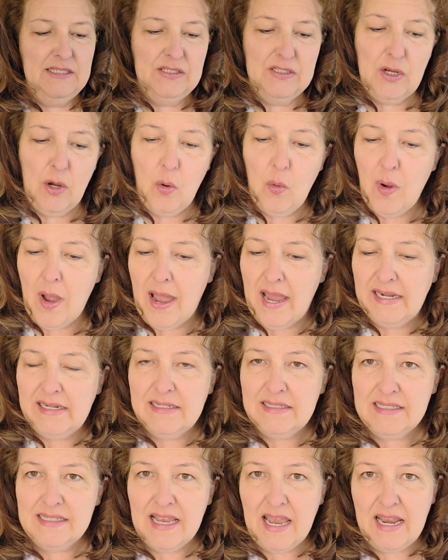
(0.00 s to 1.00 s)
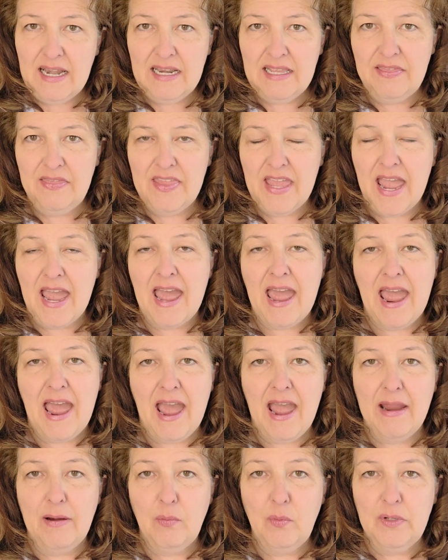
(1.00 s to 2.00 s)
so I decided that
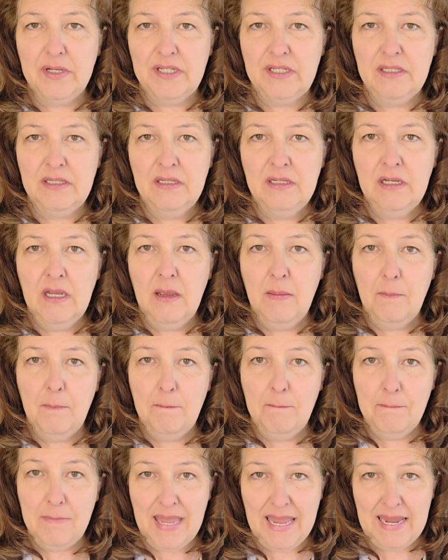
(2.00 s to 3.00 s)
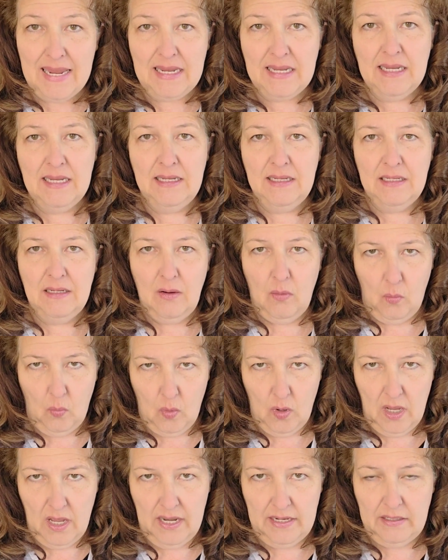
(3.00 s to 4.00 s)
I would make
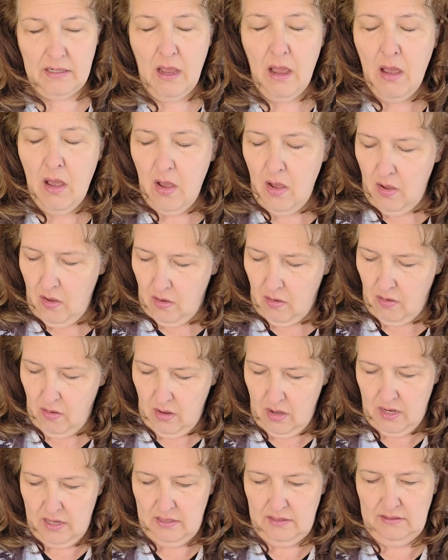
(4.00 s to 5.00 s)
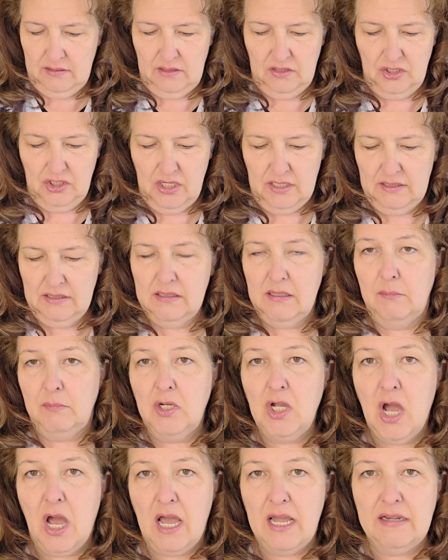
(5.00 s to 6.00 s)
one on just some
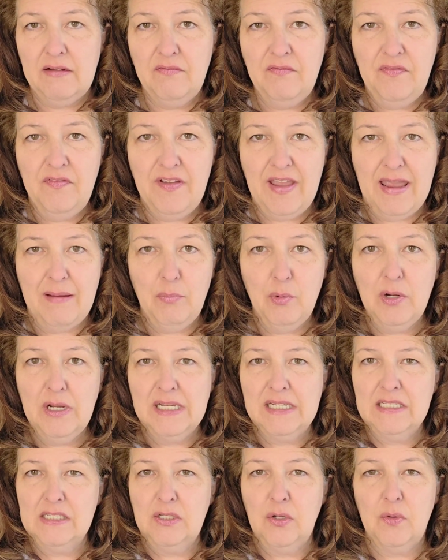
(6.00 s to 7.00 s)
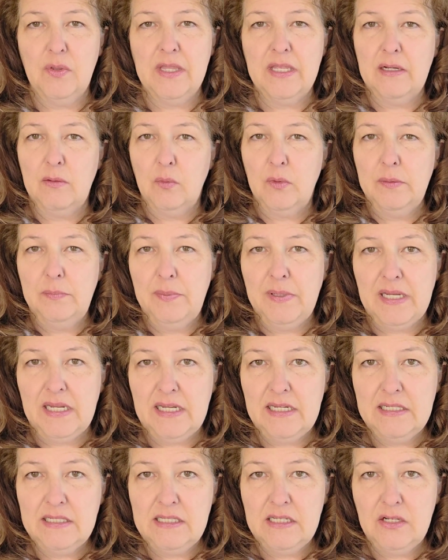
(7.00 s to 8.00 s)
cotton fabric so that it would be
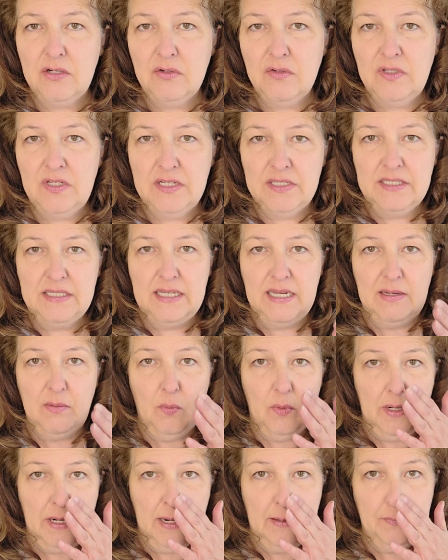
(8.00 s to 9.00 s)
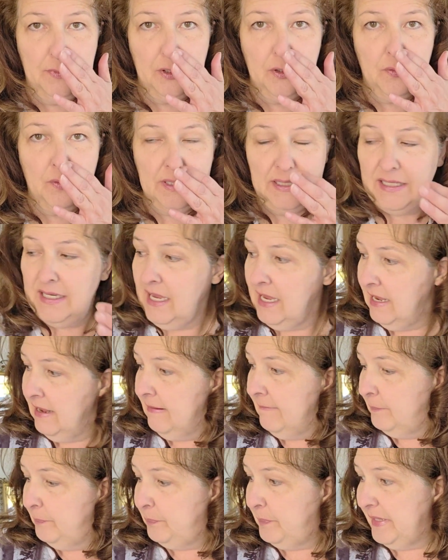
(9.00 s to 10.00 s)
easier to see what I'm doing,
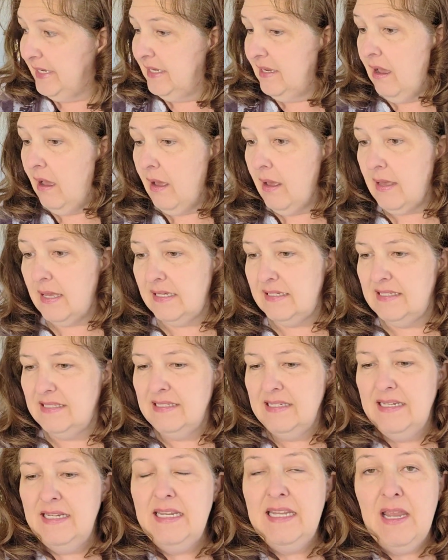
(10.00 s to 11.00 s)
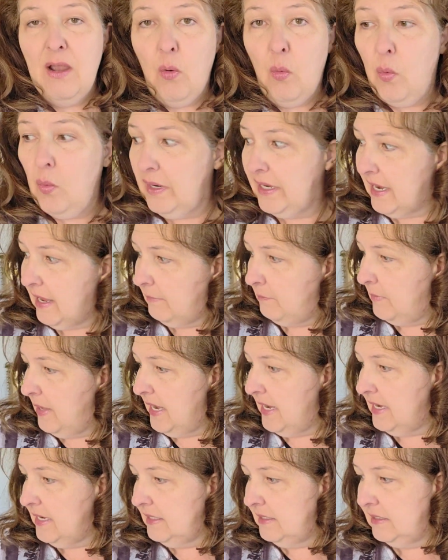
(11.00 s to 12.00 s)
because when I
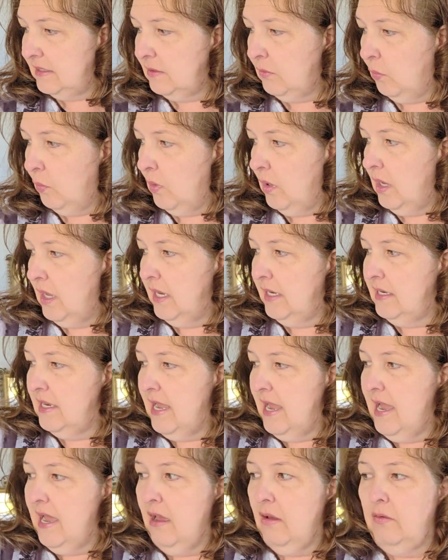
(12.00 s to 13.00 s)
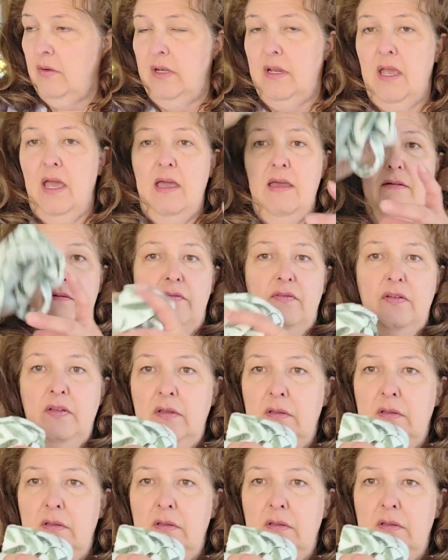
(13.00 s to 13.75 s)
made the one out of